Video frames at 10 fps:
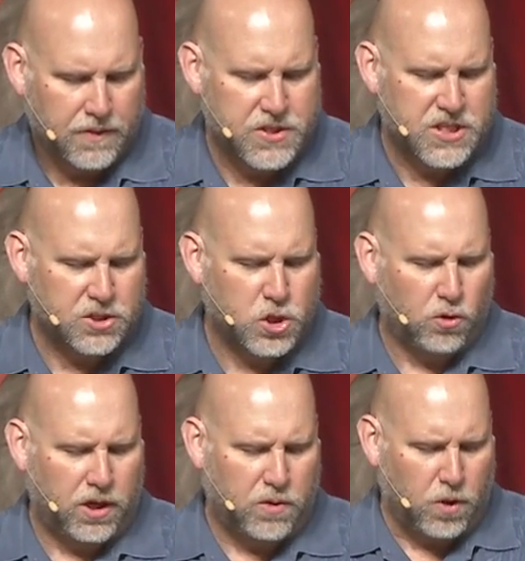The
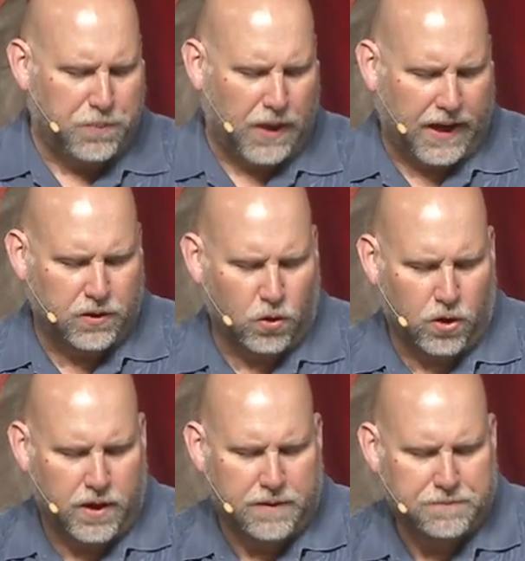centurion replied,
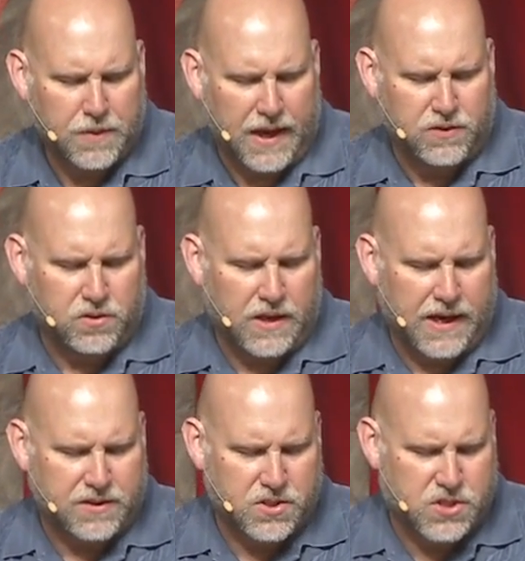"Lord, I do
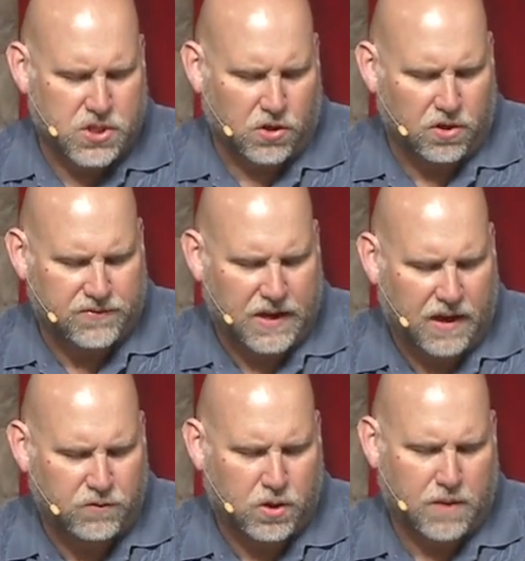not deserve to
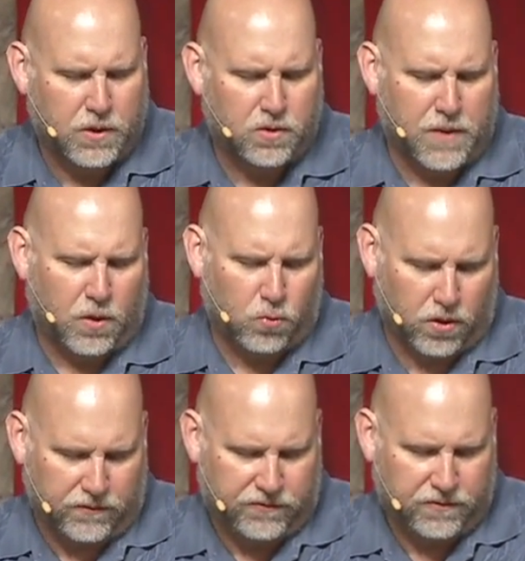have you come under my
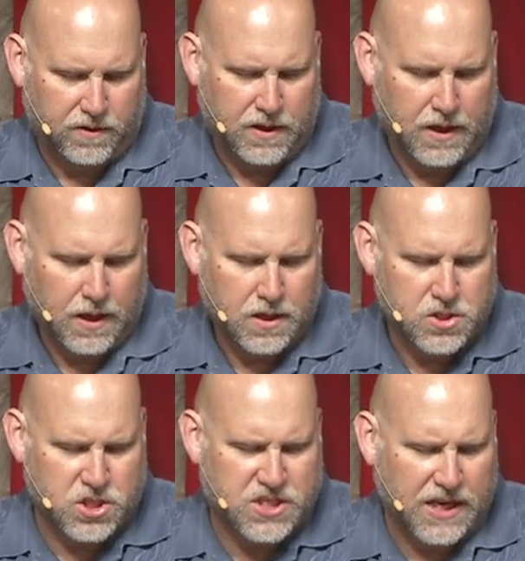roof.
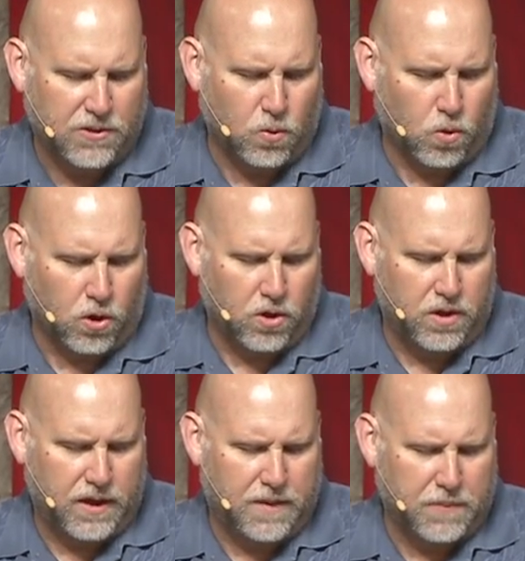Just say the
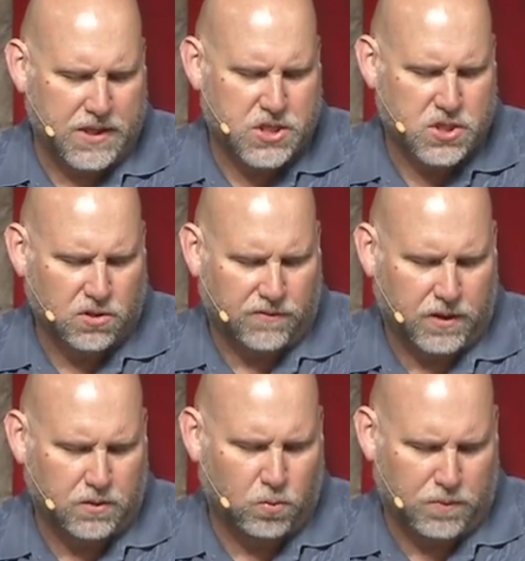word, and my
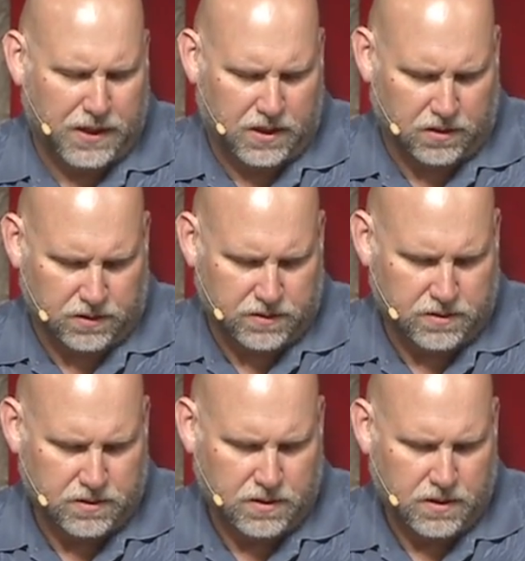servant will be healed.
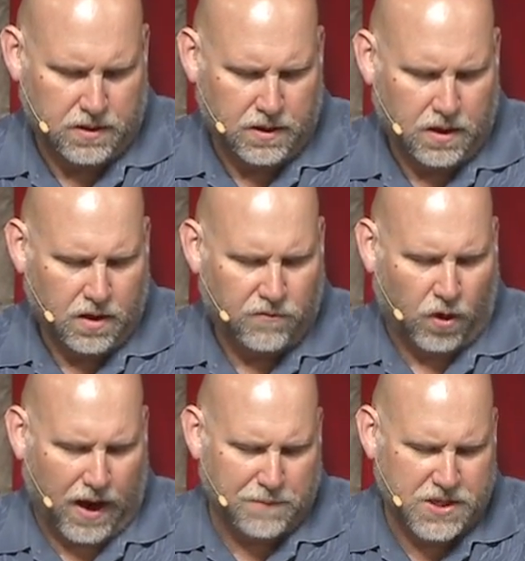
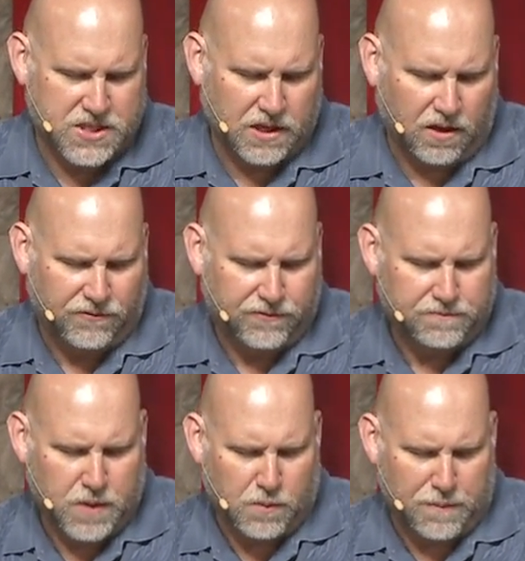For I myself
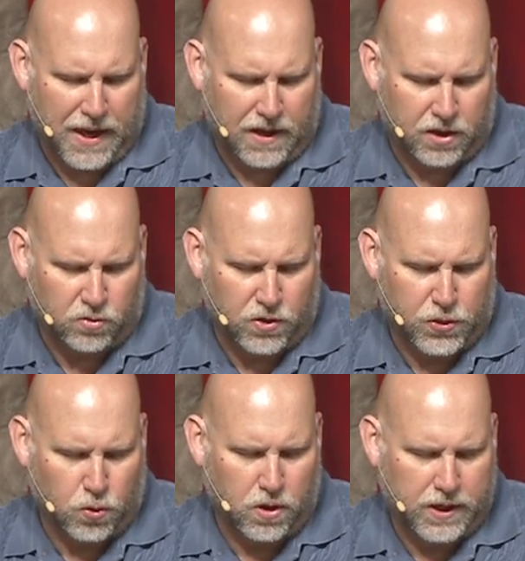am a man under
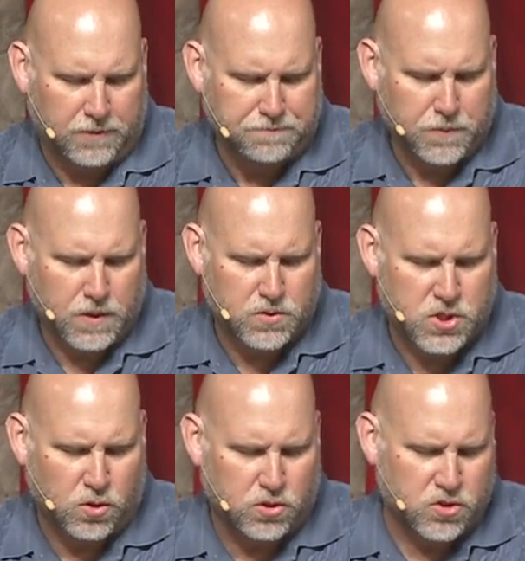authority, with
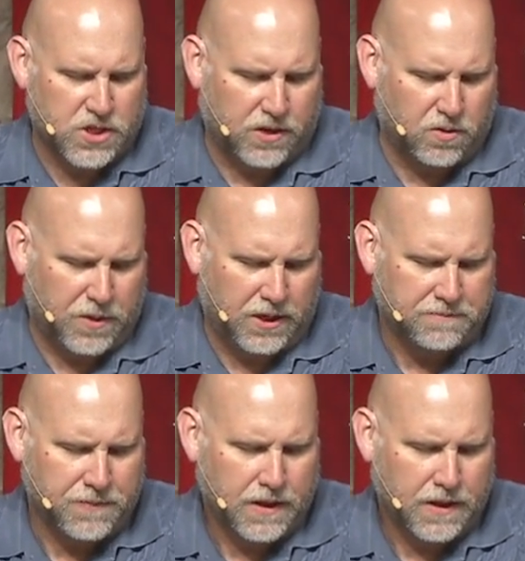soldiers under me.